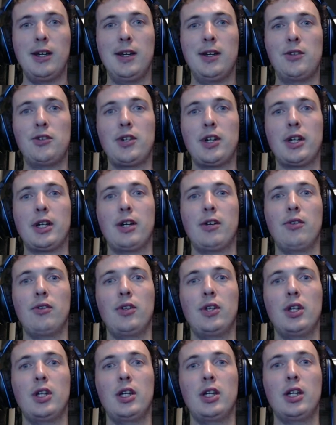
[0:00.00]
check out
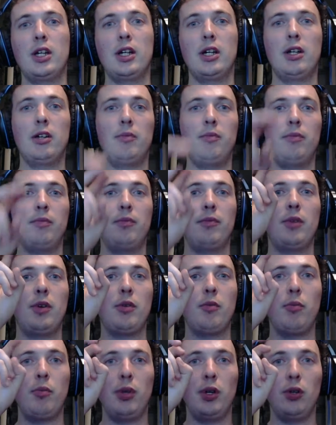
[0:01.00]
the um,
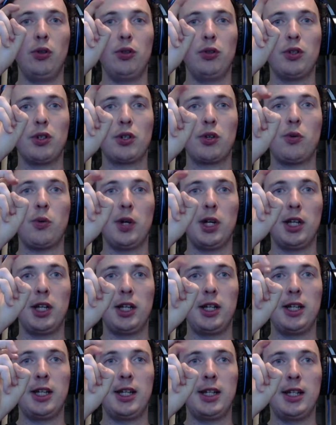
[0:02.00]
build
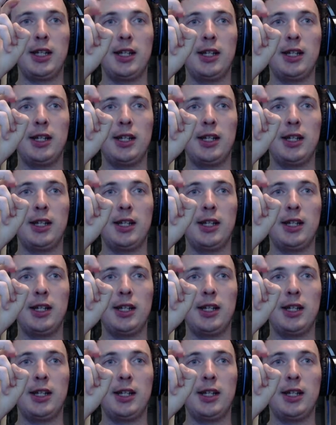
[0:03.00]
quality